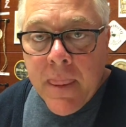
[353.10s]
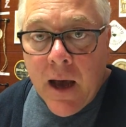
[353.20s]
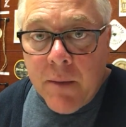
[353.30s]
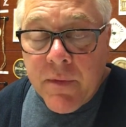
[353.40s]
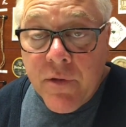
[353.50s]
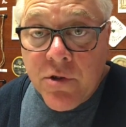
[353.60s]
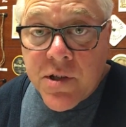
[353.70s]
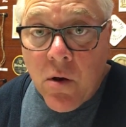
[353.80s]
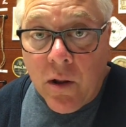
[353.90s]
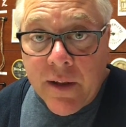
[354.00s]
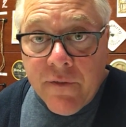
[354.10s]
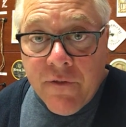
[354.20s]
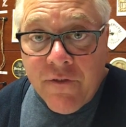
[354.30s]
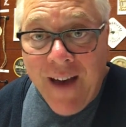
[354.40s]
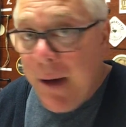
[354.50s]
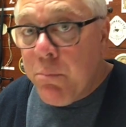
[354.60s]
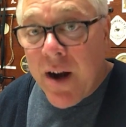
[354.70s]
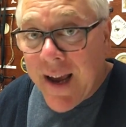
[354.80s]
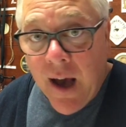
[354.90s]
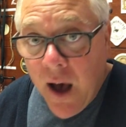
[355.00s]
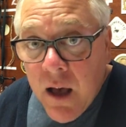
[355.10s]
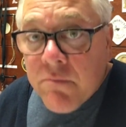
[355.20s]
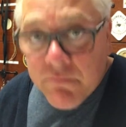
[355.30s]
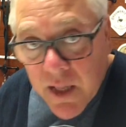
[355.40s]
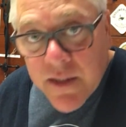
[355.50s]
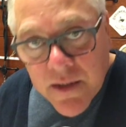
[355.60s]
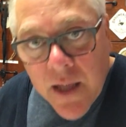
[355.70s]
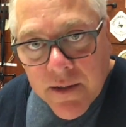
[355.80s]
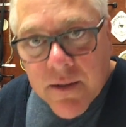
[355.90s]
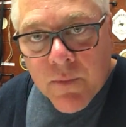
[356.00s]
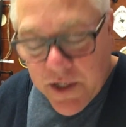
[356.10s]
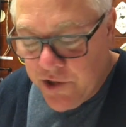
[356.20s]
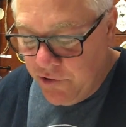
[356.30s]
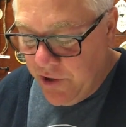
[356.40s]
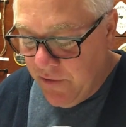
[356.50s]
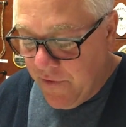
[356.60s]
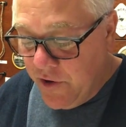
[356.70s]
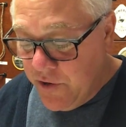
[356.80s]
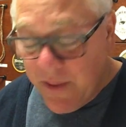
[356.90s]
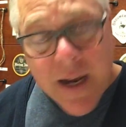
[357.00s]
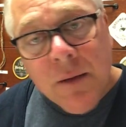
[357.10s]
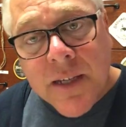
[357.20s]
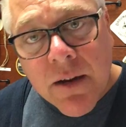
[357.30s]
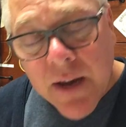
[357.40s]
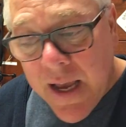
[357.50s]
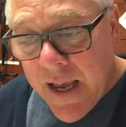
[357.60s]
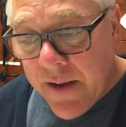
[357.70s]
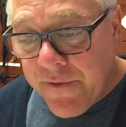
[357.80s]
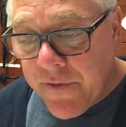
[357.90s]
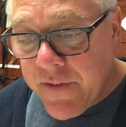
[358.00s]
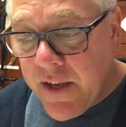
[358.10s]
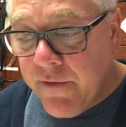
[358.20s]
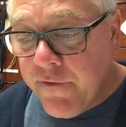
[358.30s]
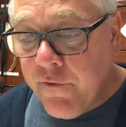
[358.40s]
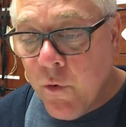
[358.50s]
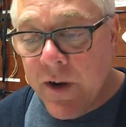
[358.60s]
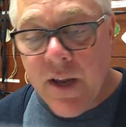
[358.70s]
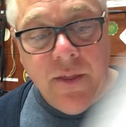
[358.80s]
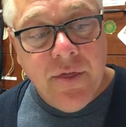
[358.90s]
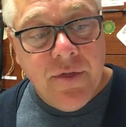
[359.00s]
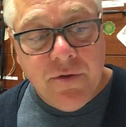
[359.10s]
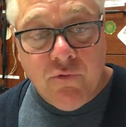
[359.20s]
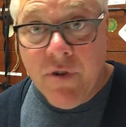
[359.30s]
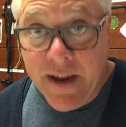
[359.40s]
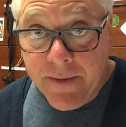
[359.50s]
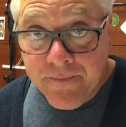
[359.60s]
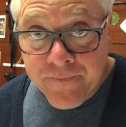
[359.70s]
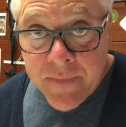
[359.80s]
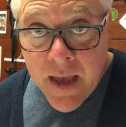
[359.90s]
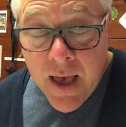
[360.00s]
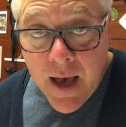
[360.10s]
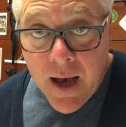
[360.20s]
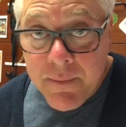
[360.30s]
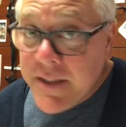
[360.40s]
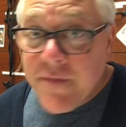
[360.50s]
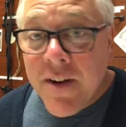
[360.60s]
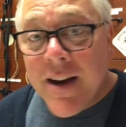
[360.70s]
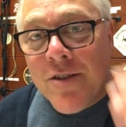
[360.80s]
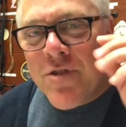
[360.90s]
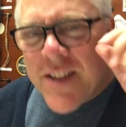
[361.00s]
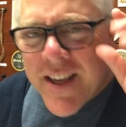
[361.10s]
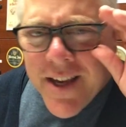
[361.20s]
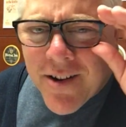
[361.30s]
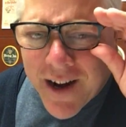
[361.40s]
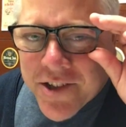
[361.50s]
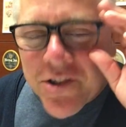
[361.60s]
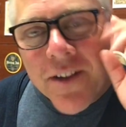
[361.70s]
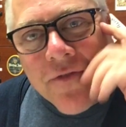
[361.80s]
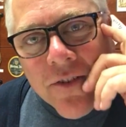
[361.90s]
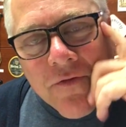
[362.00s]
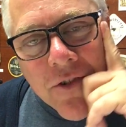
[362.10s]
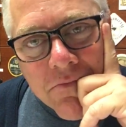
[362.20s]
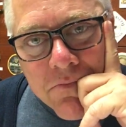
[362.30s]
If you just call it Fabrica, that's what it's usually referred to. That comes out in 1543. It's a very interesting year, actually, for